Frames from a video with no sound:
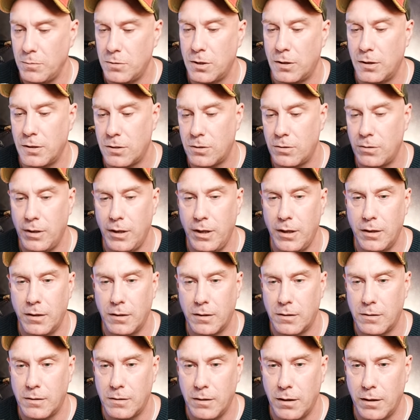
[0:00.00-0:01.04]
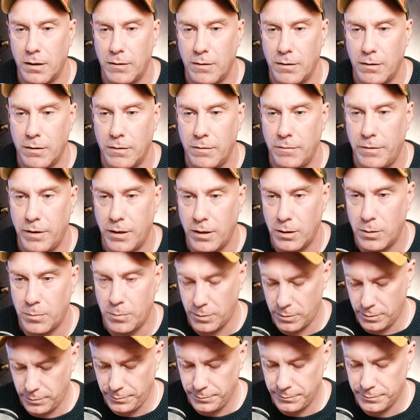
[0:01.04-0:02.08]
So let's create a
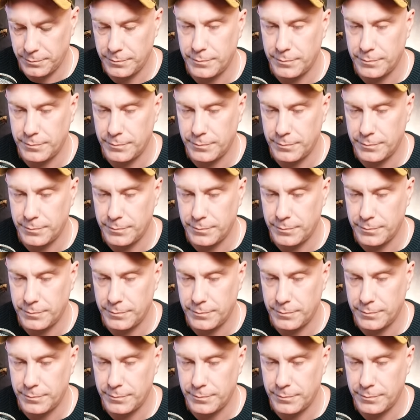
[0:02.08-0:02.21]
variable